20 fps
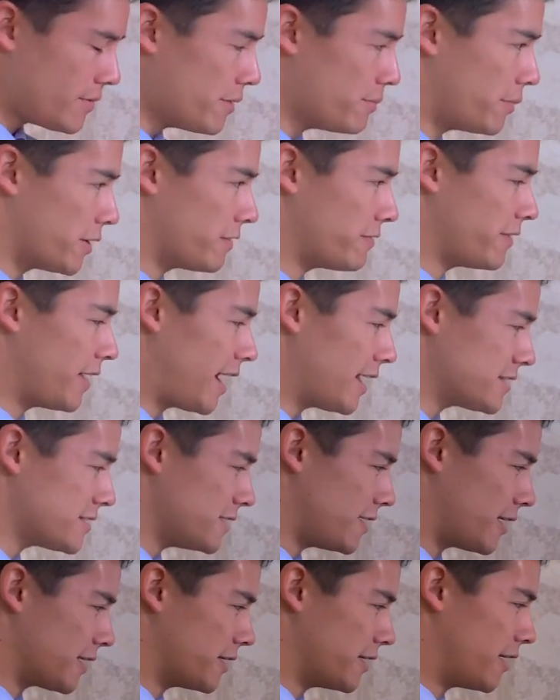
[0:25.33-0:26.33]
But if that's
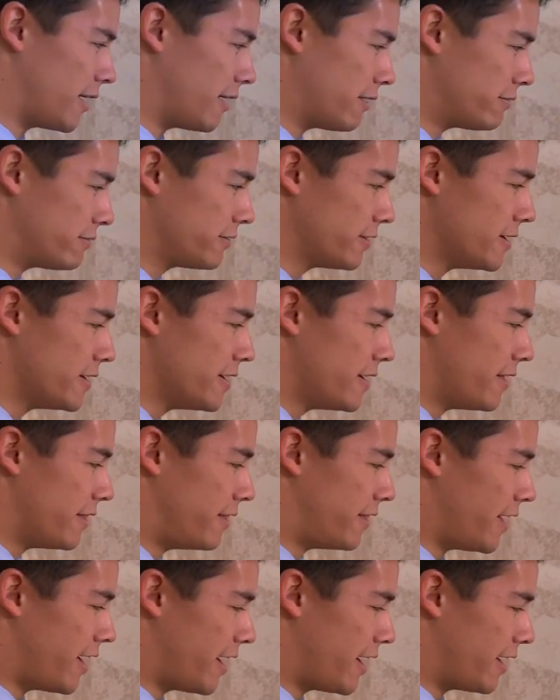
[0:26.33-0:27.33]
not enough,
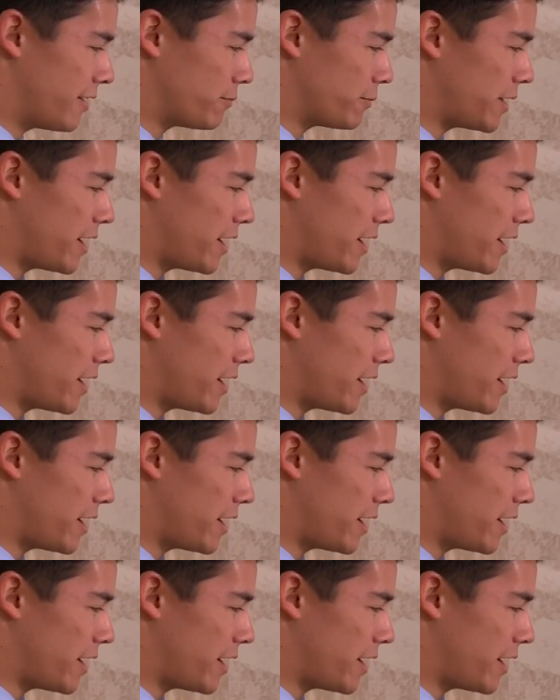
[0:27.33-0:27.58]
then